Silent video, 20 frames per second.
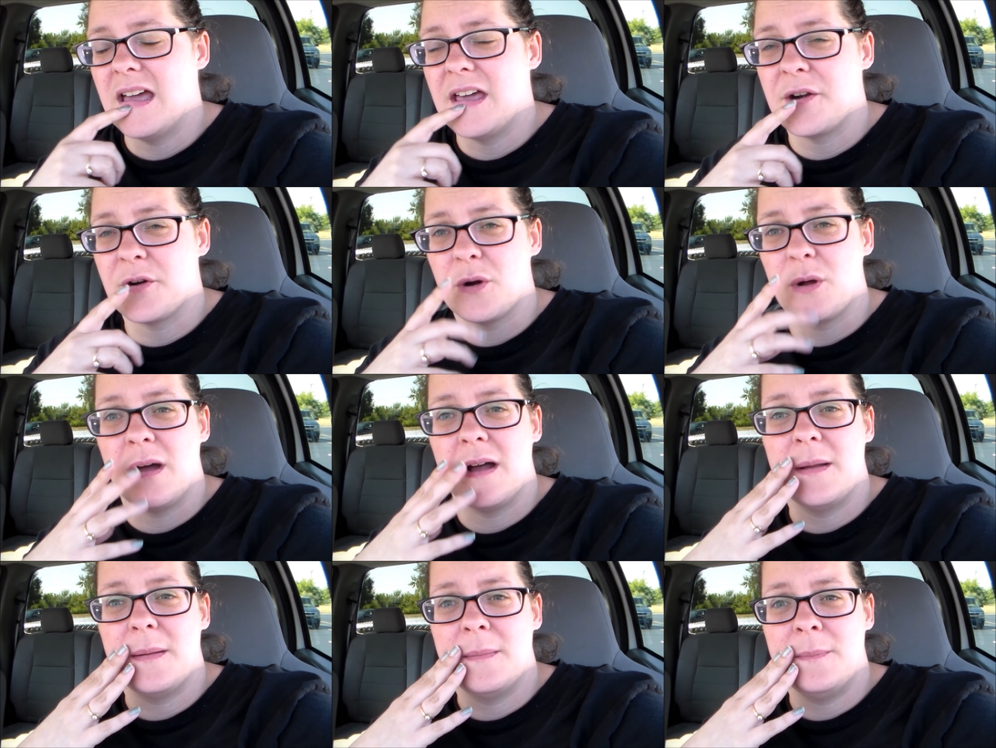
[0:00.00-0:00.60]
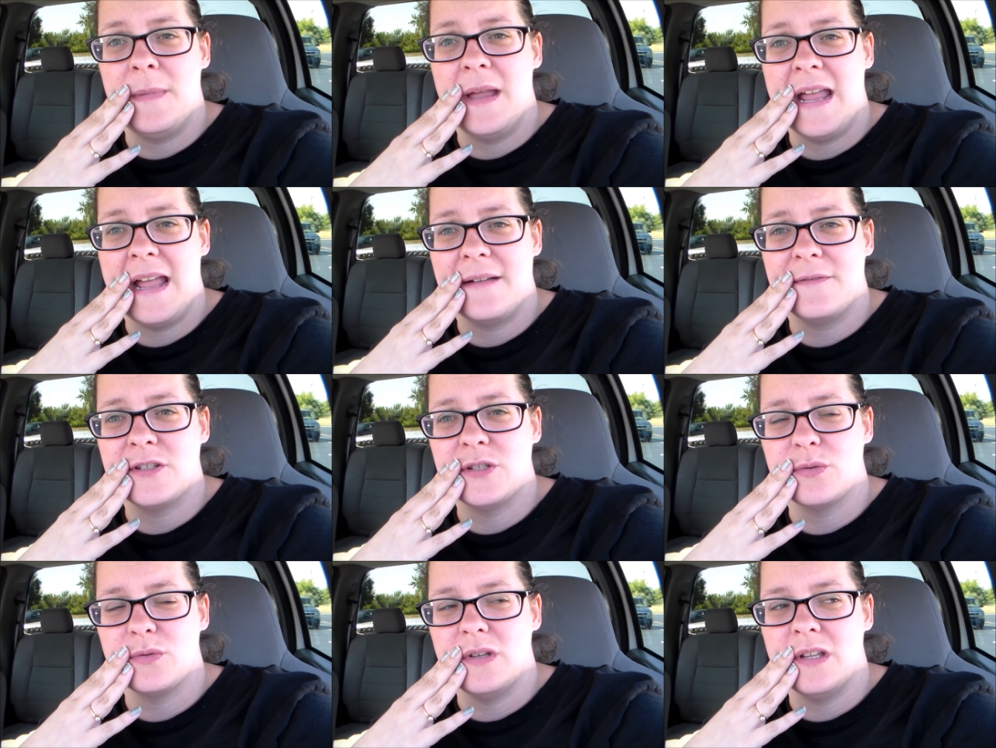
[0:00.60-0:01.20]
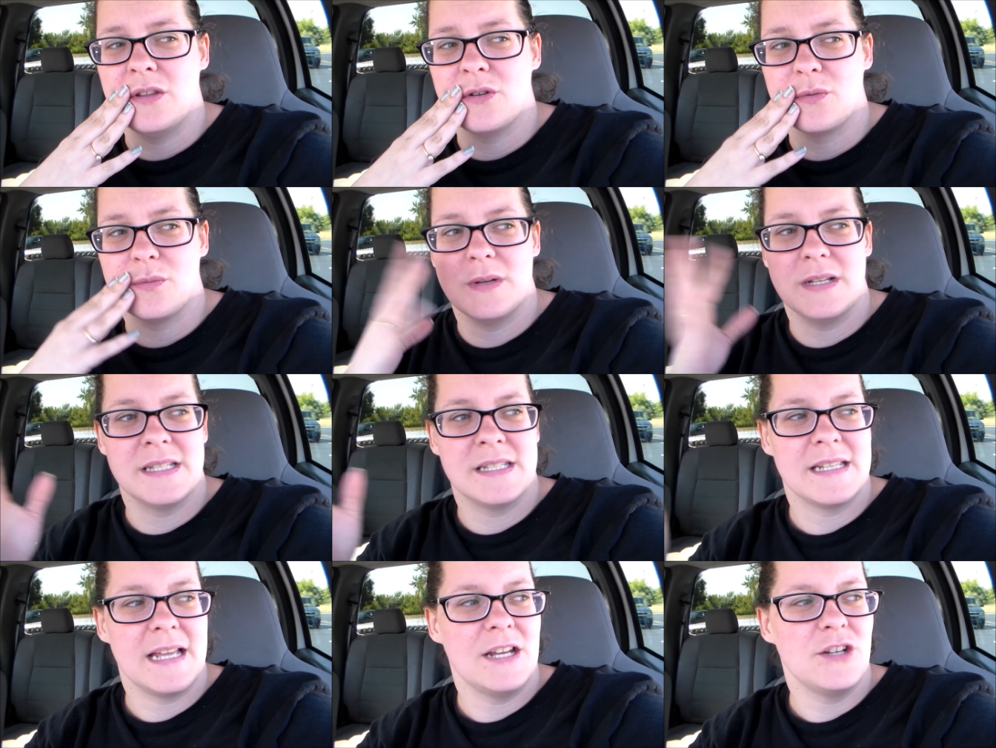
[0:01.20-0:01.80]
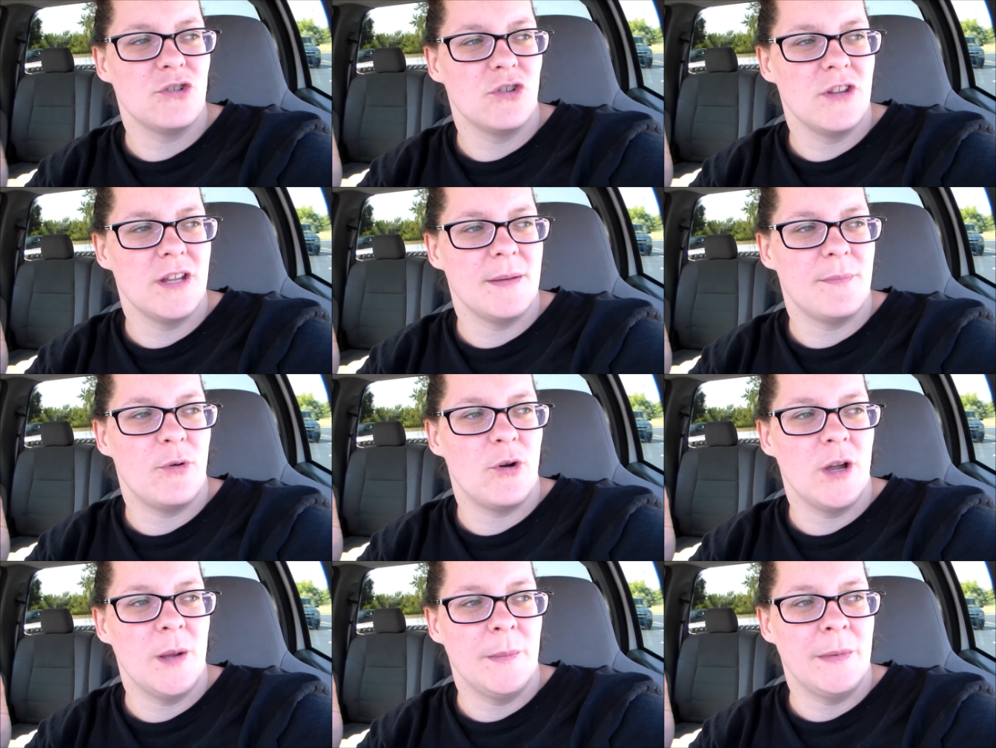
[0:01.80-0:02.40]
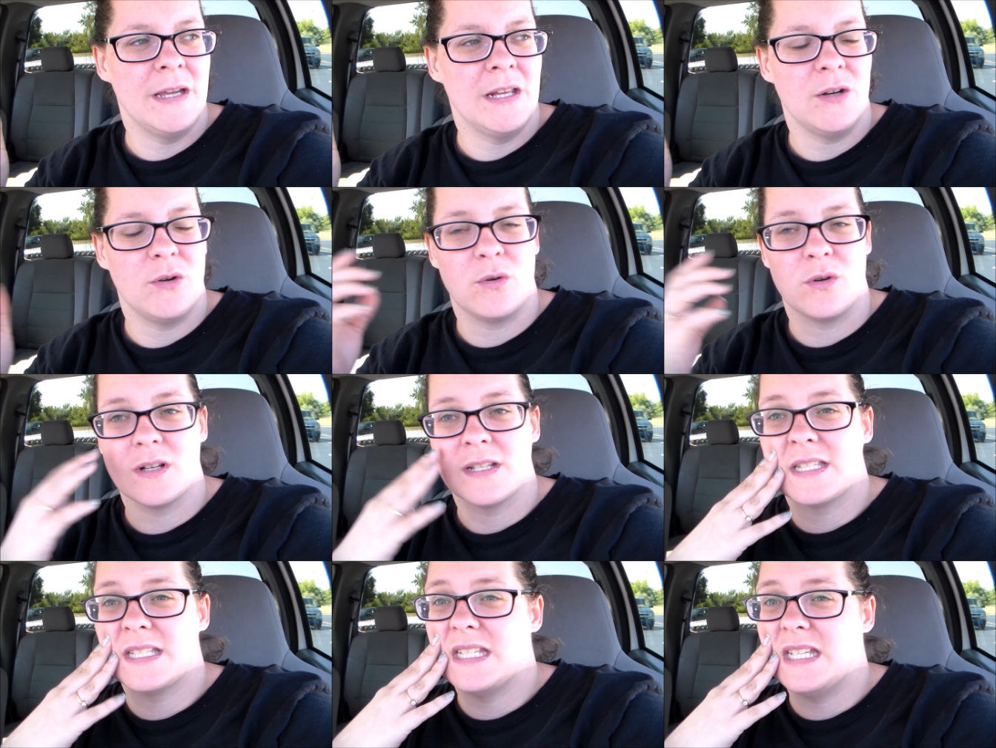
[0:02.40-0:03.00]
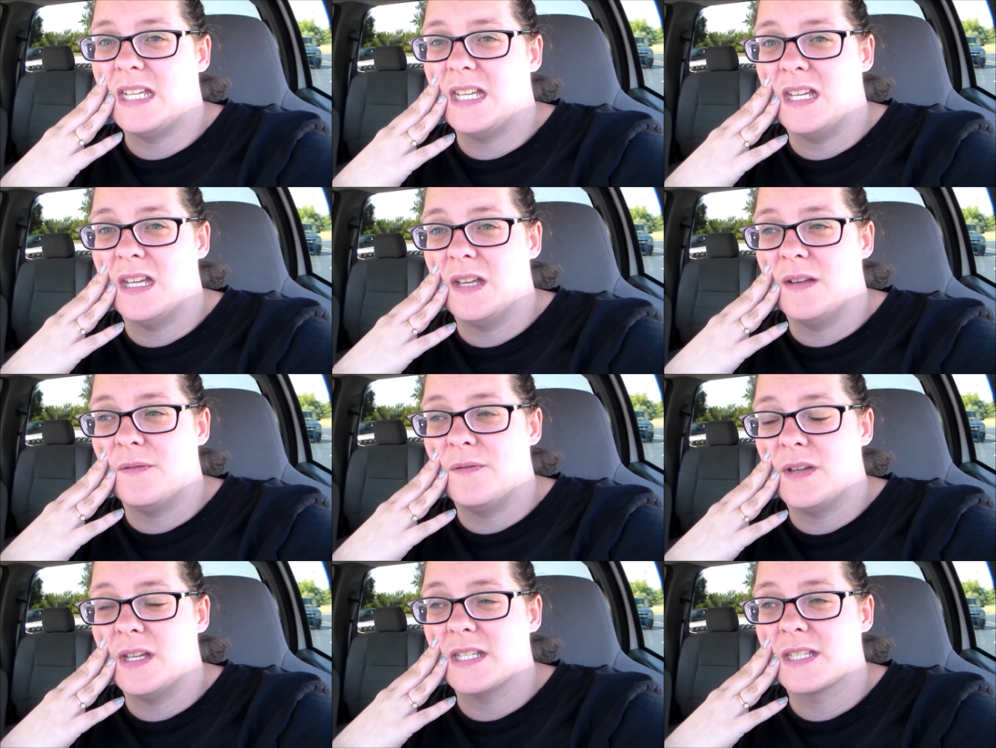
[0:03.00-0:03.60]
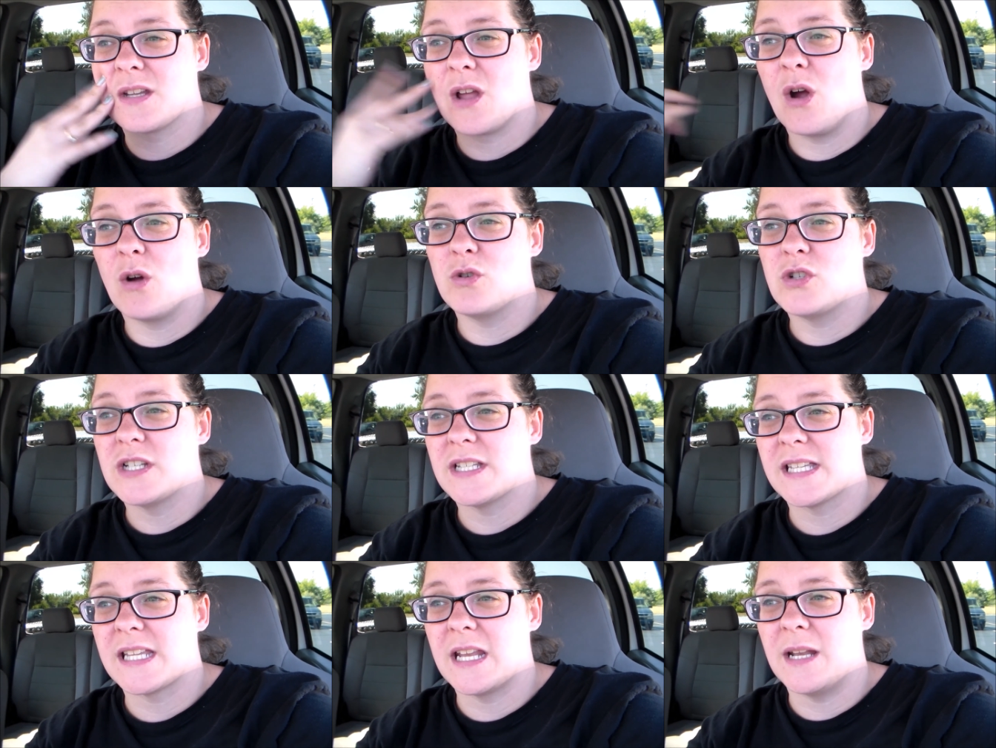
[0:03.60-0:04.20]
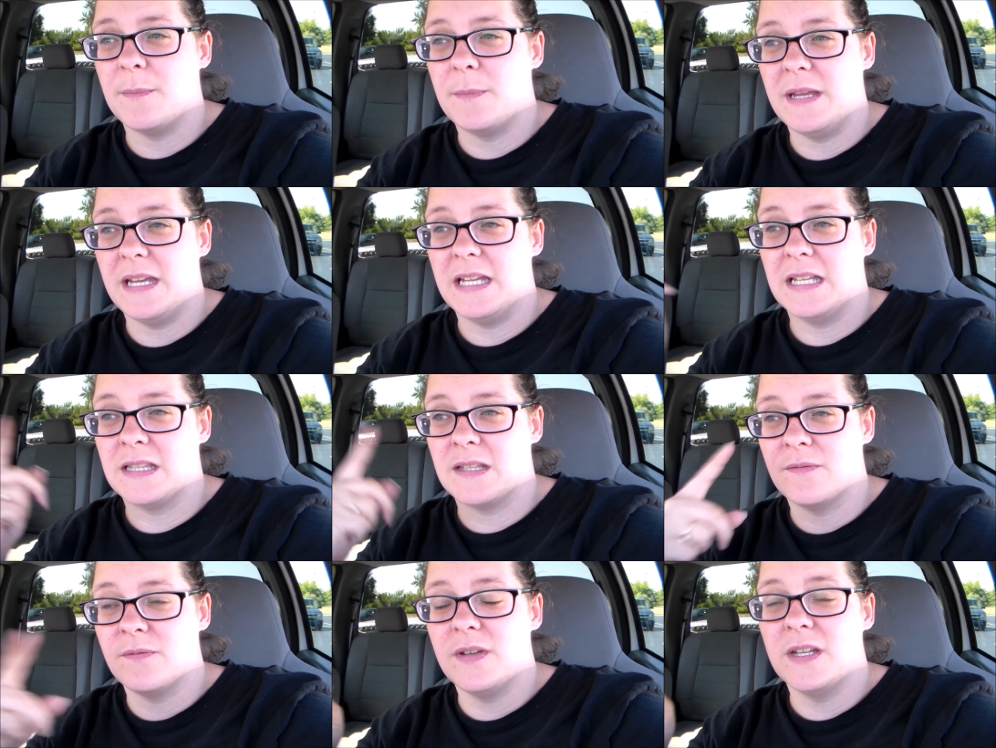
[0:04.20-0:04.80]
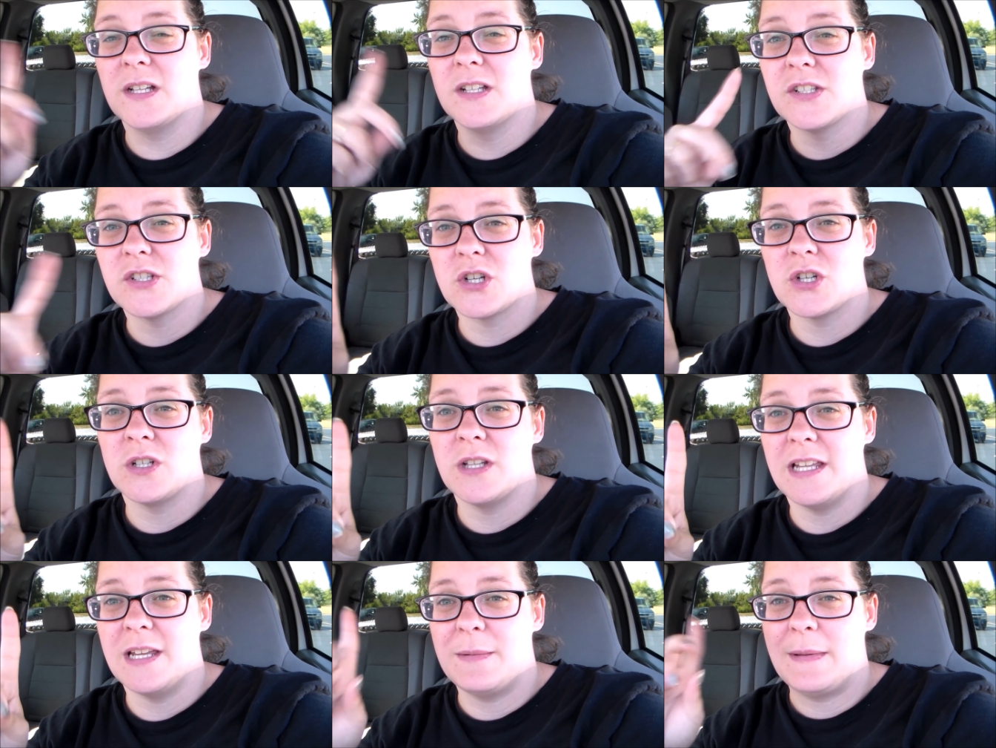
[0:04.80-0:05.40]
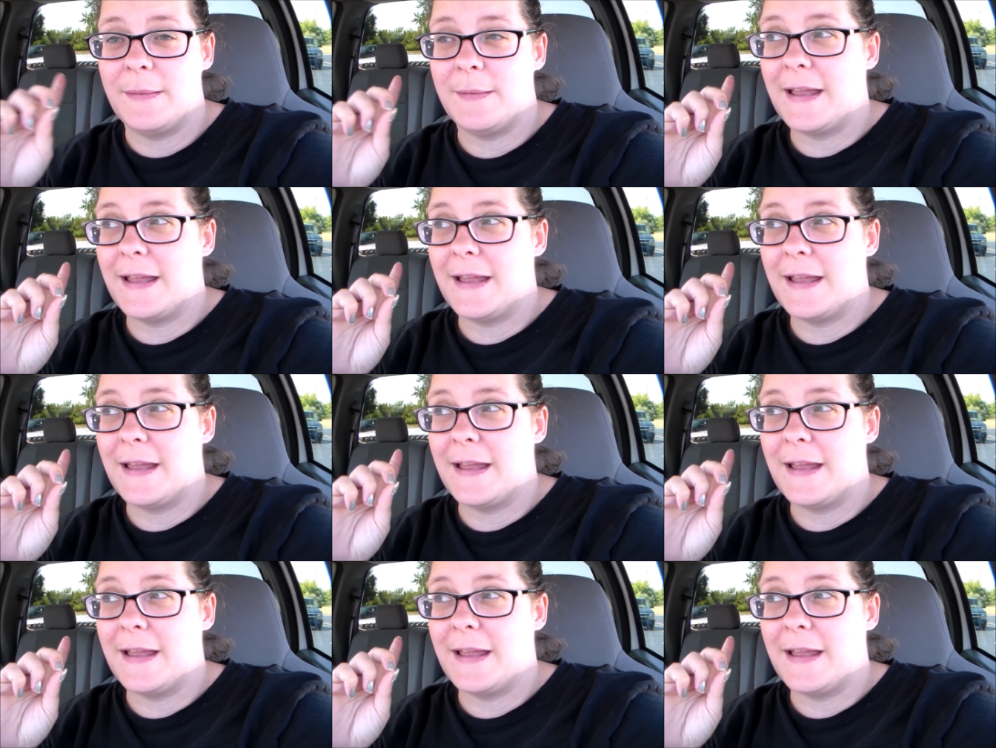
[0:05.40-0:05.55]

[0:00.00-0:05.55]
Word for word: I don't know, I may have to either reschedule the appointment or see if his coach is going to be at the fields early.